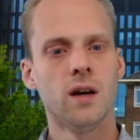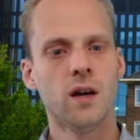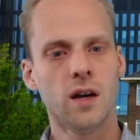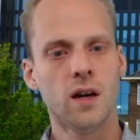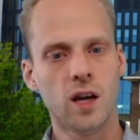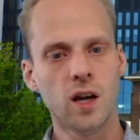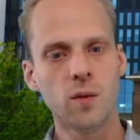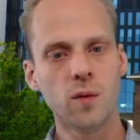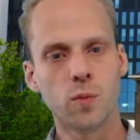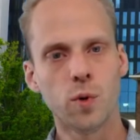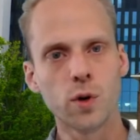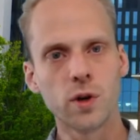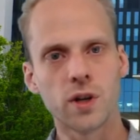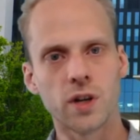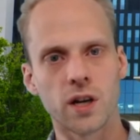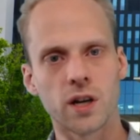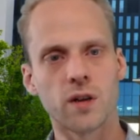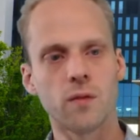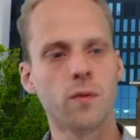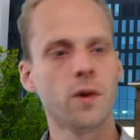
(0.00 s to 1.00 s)
In
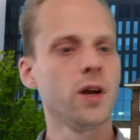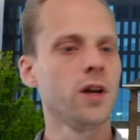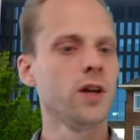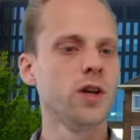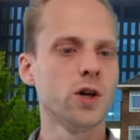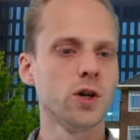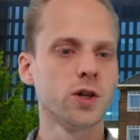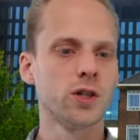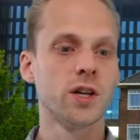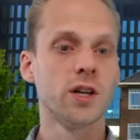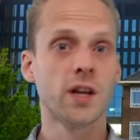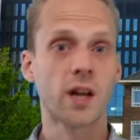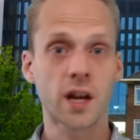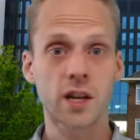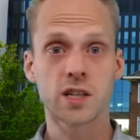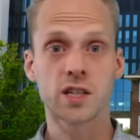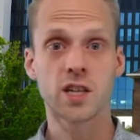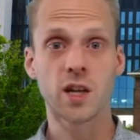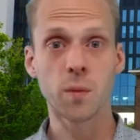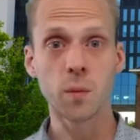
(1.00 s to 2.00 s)
bootnet, we can use the
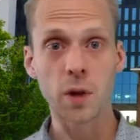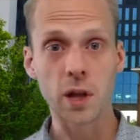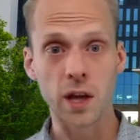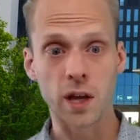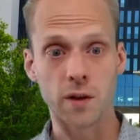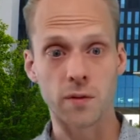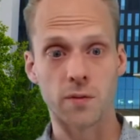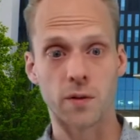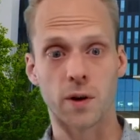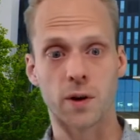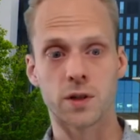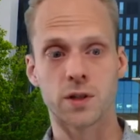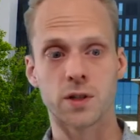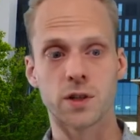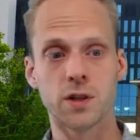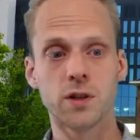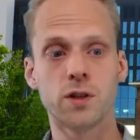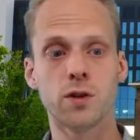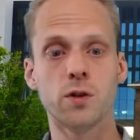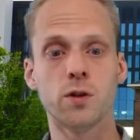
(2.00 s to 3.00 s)
netSimulator
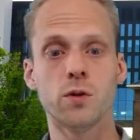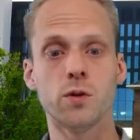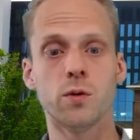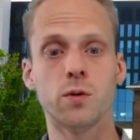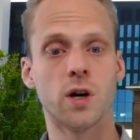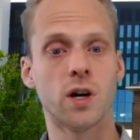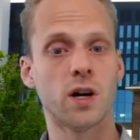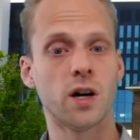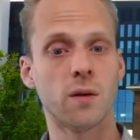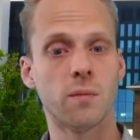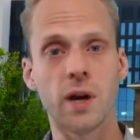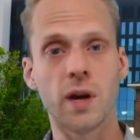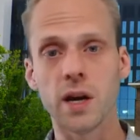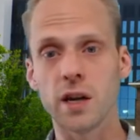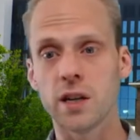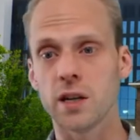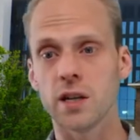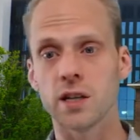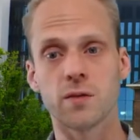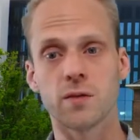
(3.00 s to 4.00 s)
function to uh,
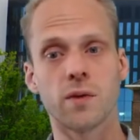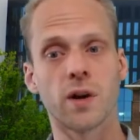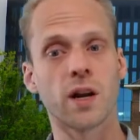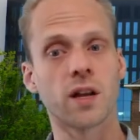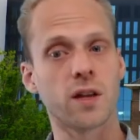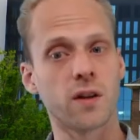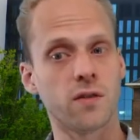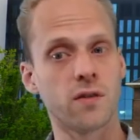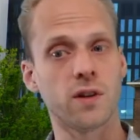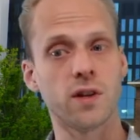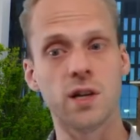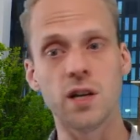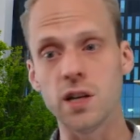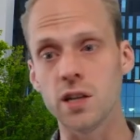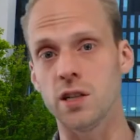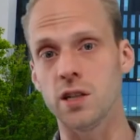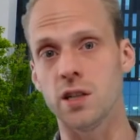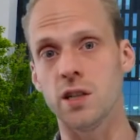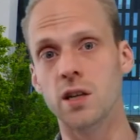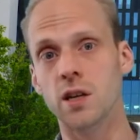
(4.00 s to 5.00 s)
make this relatively
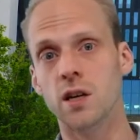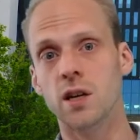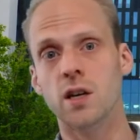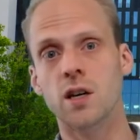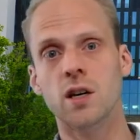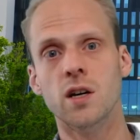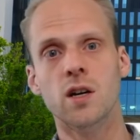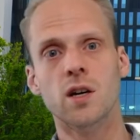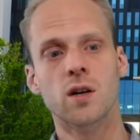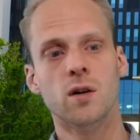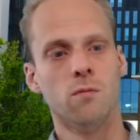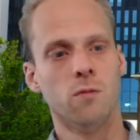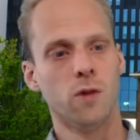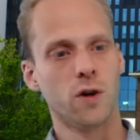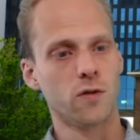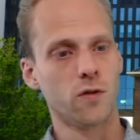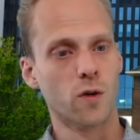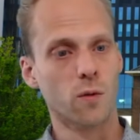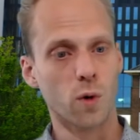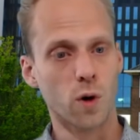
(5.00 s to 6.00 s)
easy. But
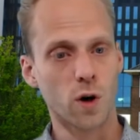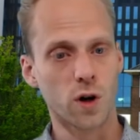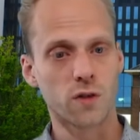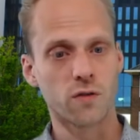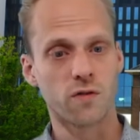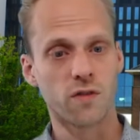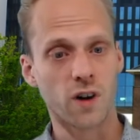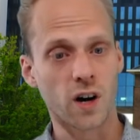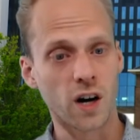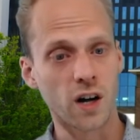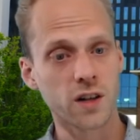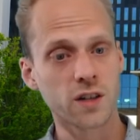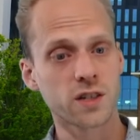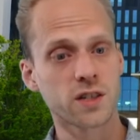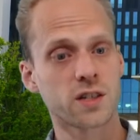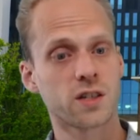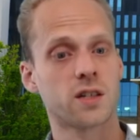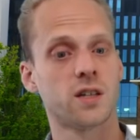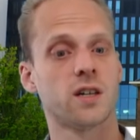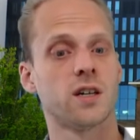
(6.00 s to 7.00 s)
for more
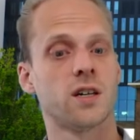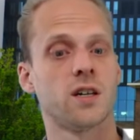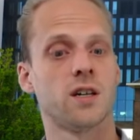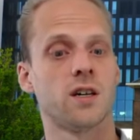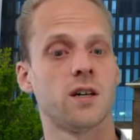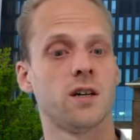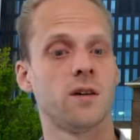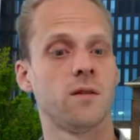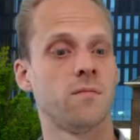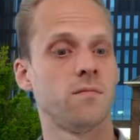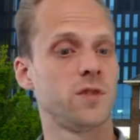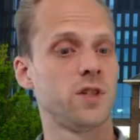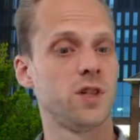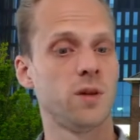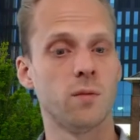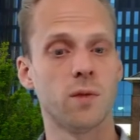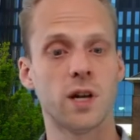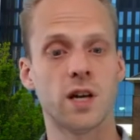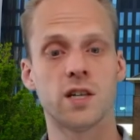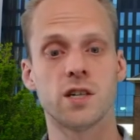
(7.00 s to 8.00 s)
advanced um,
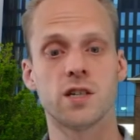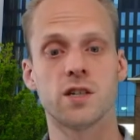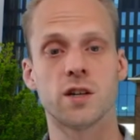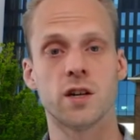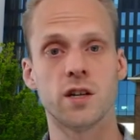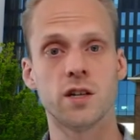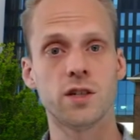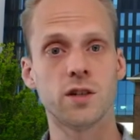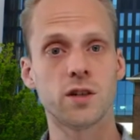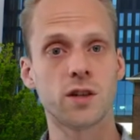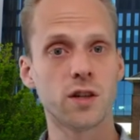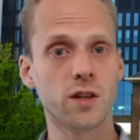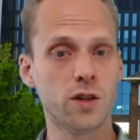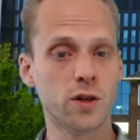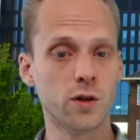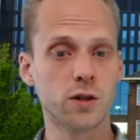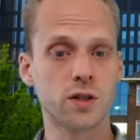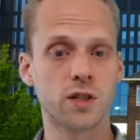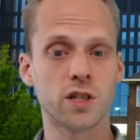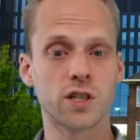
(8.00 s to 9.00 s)
simulation studies, you can
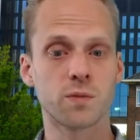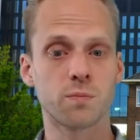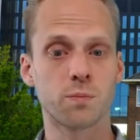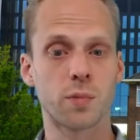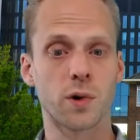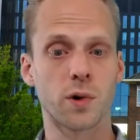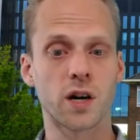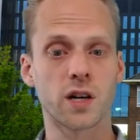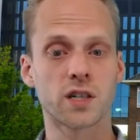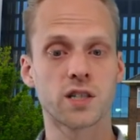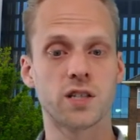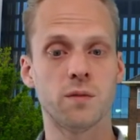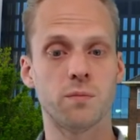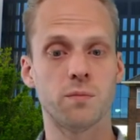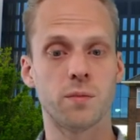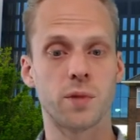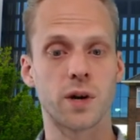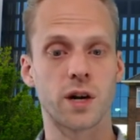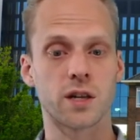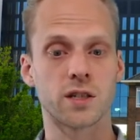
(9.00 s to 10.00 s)
use this
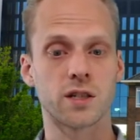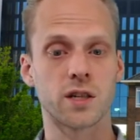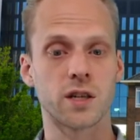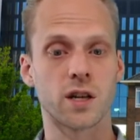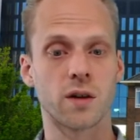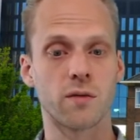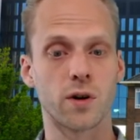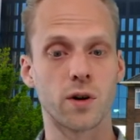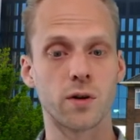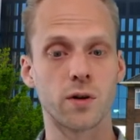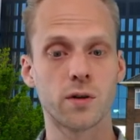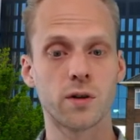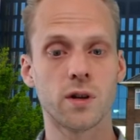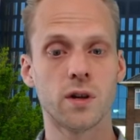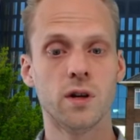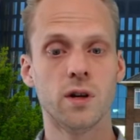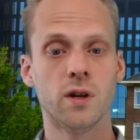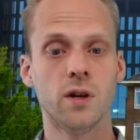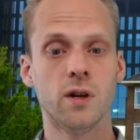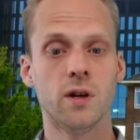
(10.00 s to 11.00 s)
parSim package that I wrote
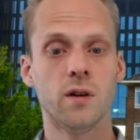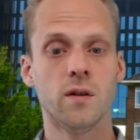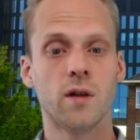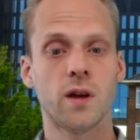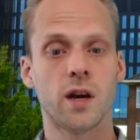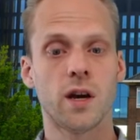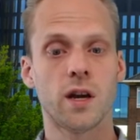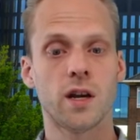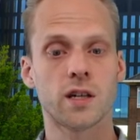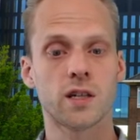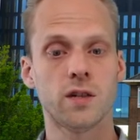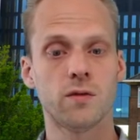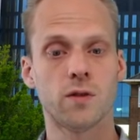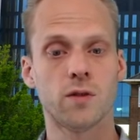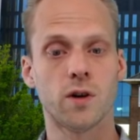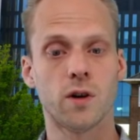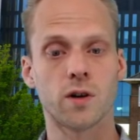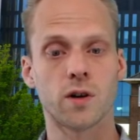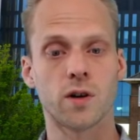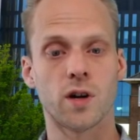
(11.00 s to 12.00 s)
and actually
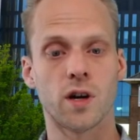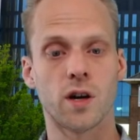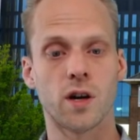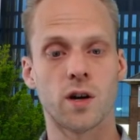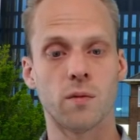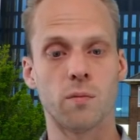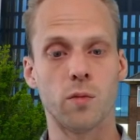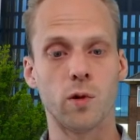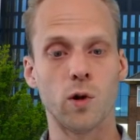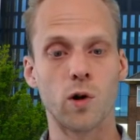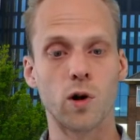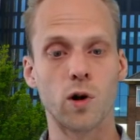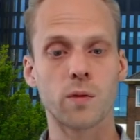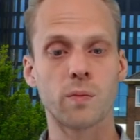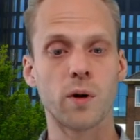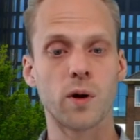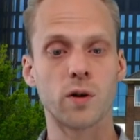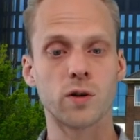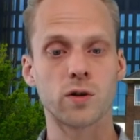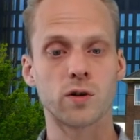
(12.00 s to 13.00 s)
wrote a blog
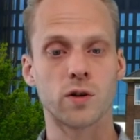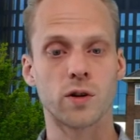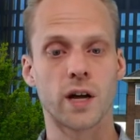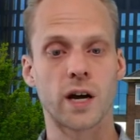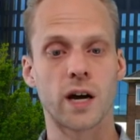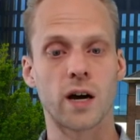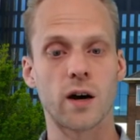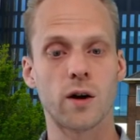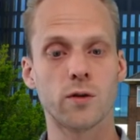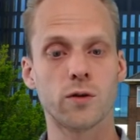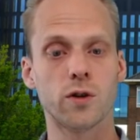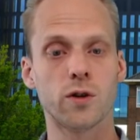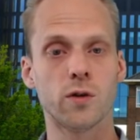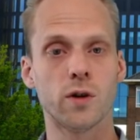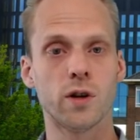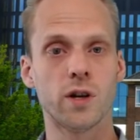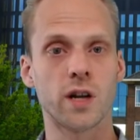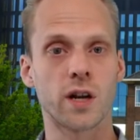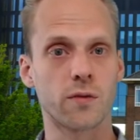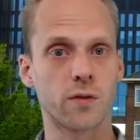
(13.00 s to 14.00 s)
post on how to do
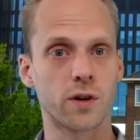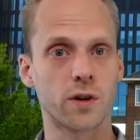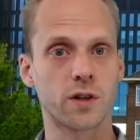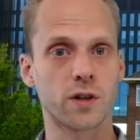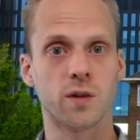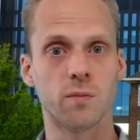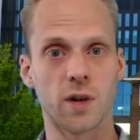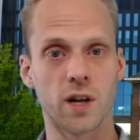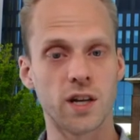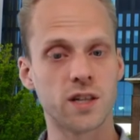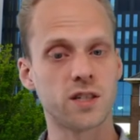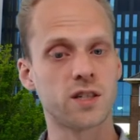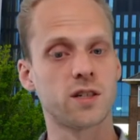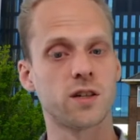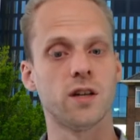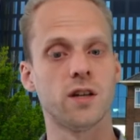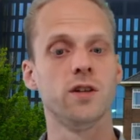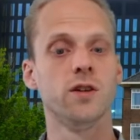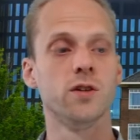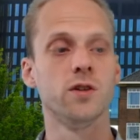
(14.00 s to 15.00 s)
a network simulation
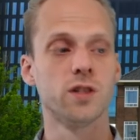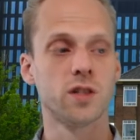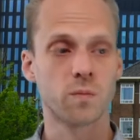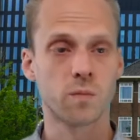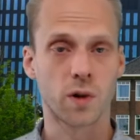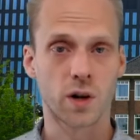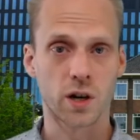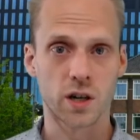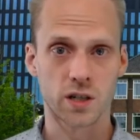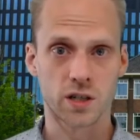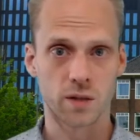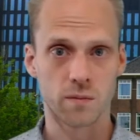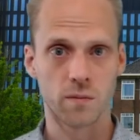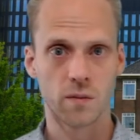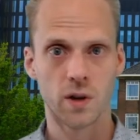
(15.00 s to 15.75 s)
study using parSim.